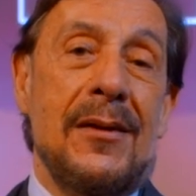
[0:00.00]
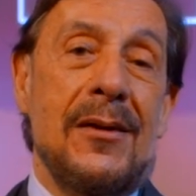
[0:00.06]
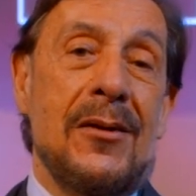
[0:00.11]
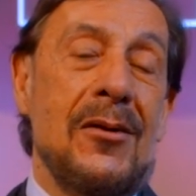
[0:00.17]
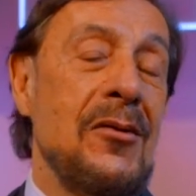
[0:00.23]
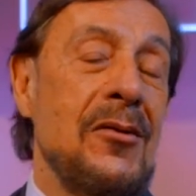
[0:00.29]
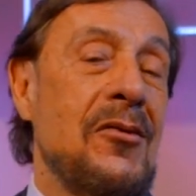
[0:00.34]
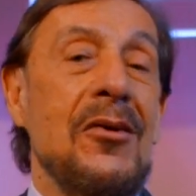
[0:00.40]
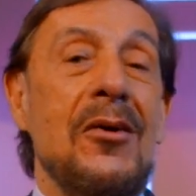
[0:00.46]

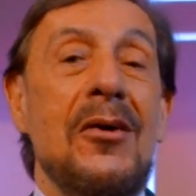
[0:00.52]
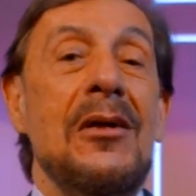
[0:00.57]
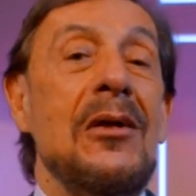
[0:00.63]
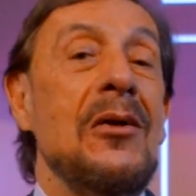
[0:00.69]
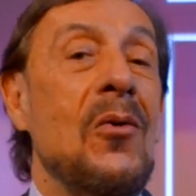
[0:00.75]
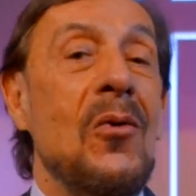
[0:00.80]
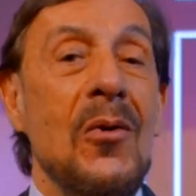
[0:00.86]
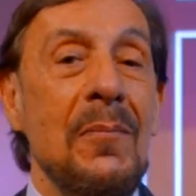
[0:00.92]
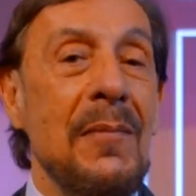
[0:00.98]
concerning
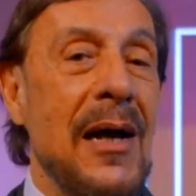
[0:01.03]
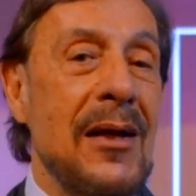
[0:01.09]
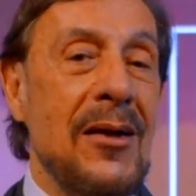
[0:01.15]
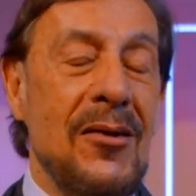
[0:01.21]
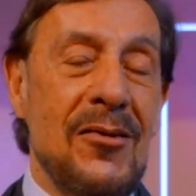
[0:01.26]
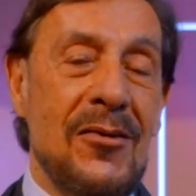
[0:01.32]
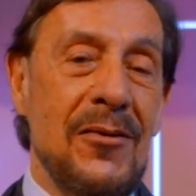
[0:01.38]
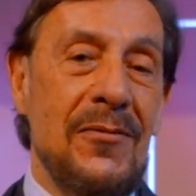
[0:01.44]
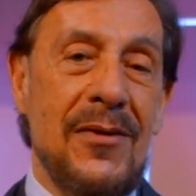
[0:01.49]
all
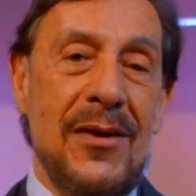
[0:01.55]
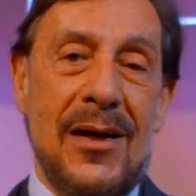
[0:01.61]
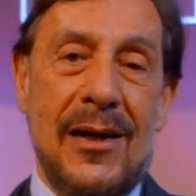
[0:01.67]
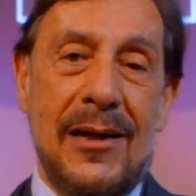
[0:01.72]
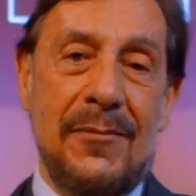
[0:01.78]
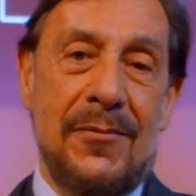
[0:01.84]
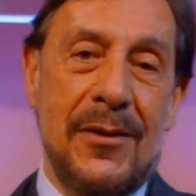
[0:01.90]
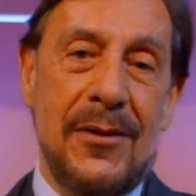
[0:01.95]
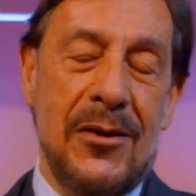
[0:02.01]
matters of
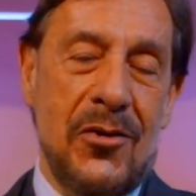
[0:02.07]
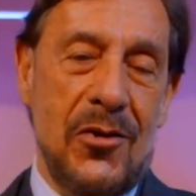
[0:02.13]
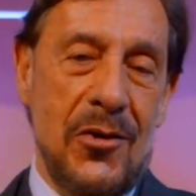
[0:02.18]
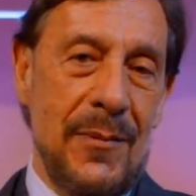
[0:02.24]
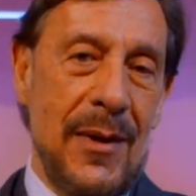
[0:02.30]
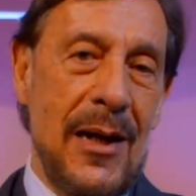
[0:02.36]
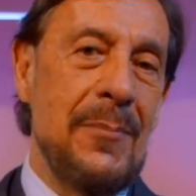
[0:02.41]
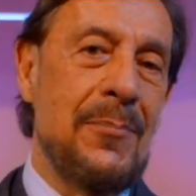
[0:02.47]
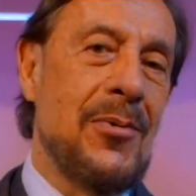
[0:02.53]
life that you
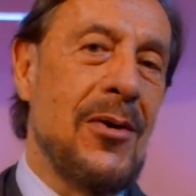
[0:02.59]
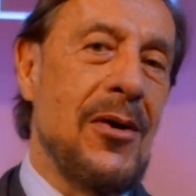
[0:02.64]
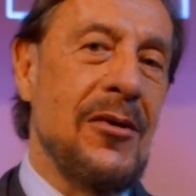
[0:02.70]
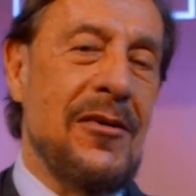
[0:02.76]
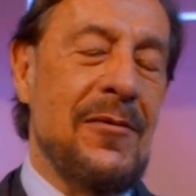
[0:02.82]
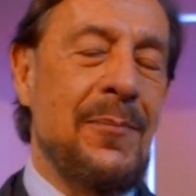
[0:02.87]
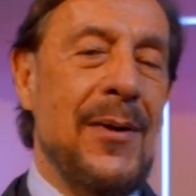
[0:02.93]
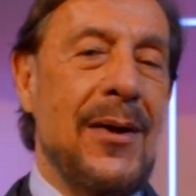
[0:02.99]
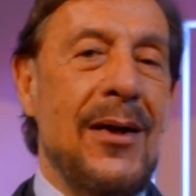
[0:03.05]
may
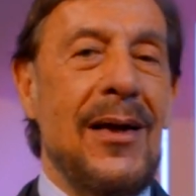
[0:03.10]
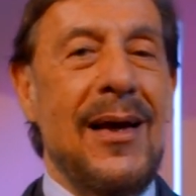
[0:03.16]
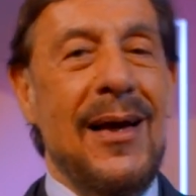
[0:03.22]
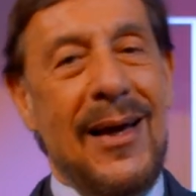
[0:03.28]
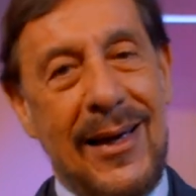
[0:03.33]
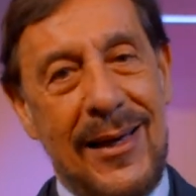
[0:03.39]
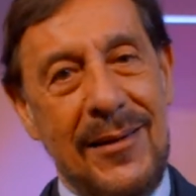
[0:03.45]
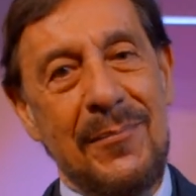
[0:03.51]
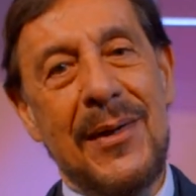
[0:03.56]
prosper
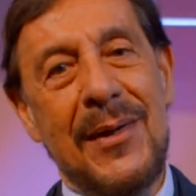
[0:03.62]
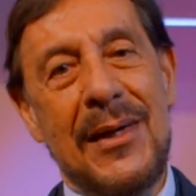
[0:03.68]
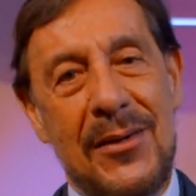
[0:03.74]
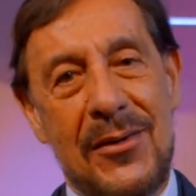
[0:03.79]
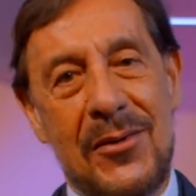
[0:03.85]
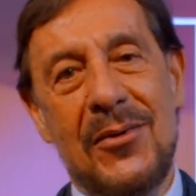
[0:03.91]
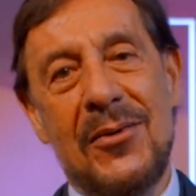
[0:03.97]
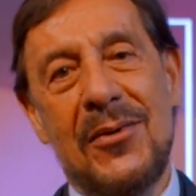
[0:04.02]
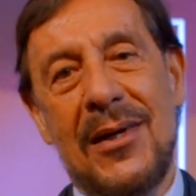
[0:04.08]
and be
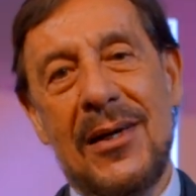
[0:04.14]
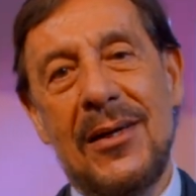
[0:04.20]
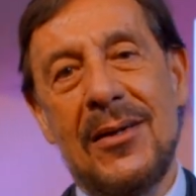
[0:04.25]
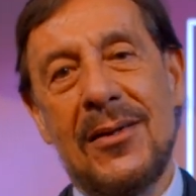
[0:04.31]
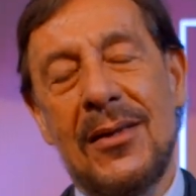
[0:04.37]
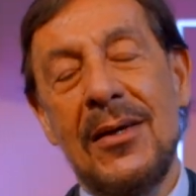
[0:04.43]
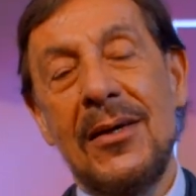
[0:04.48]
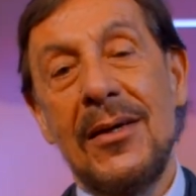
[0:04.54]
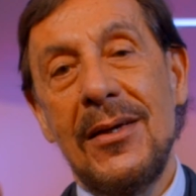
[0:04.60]
in good
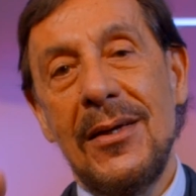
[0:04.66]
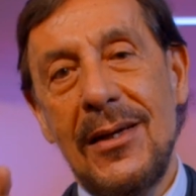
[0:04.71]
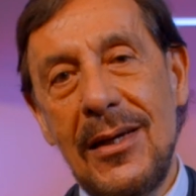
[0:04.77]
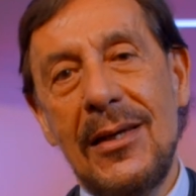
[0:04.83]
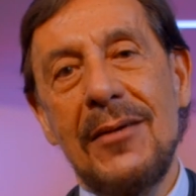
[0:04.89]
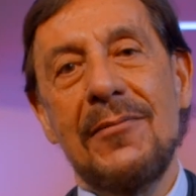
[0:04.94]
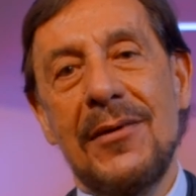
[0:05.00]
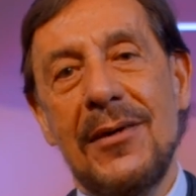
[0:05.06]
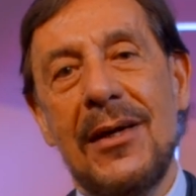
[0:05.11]
health,
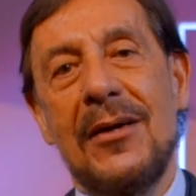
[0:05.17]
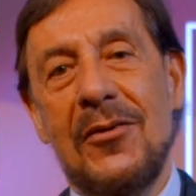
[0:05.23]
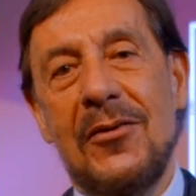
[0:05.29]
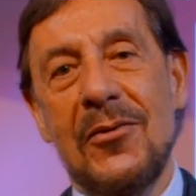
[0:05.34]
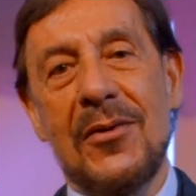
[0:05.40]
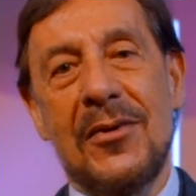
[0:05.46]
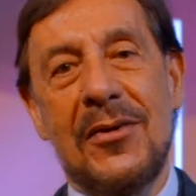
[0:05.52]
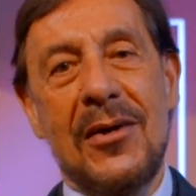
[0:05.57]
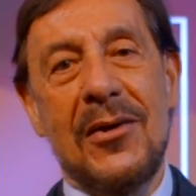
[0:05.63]
even as
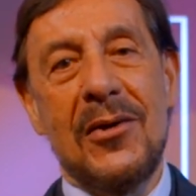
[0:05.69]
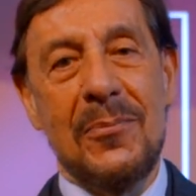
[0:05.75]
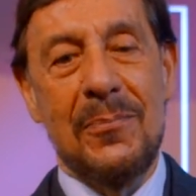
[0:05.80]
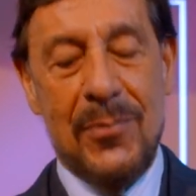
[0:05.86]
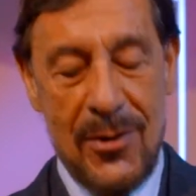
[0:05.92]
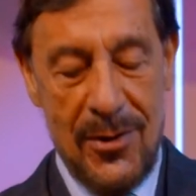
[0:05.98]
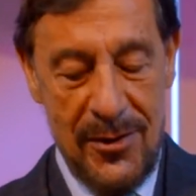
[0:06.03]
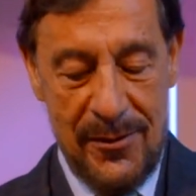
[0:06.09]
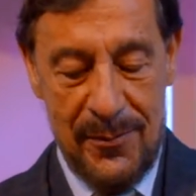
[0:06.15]
your soul
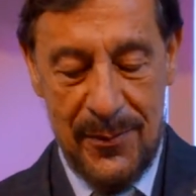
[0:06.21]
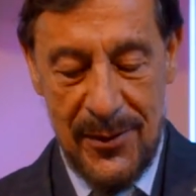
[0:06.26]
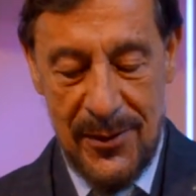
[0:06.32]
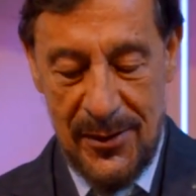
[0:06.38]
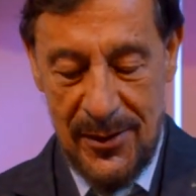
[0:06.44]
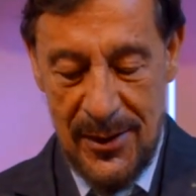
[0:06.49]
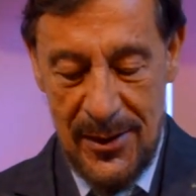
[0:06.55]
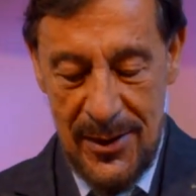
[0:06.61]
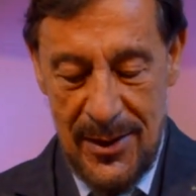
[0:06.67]

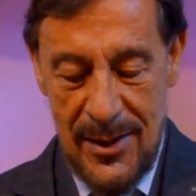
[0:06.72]
prospers.